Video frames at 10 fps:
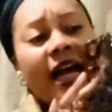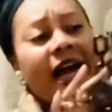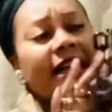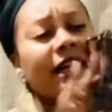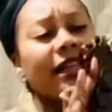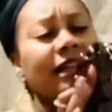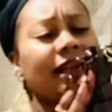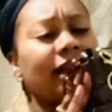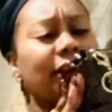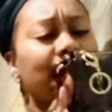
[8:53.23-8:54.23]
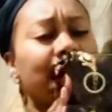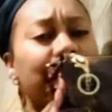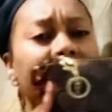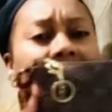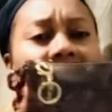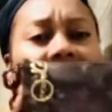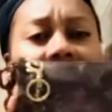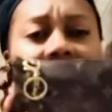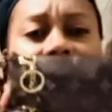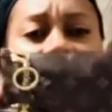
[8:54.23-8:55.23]
and I think a little bit bigger in
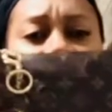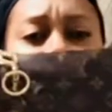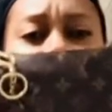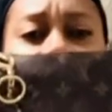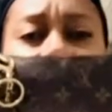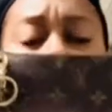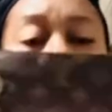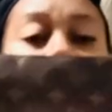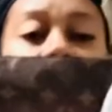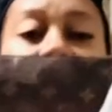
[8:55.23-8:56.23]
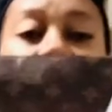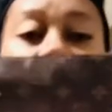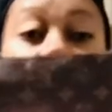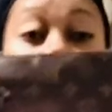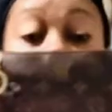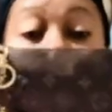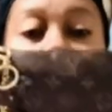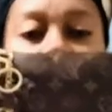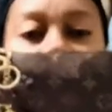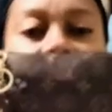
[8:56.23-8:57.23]
size, something like that, because it has a
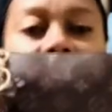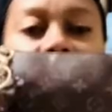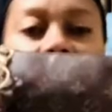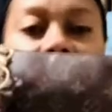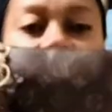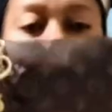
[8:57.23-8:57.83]
pocket inside.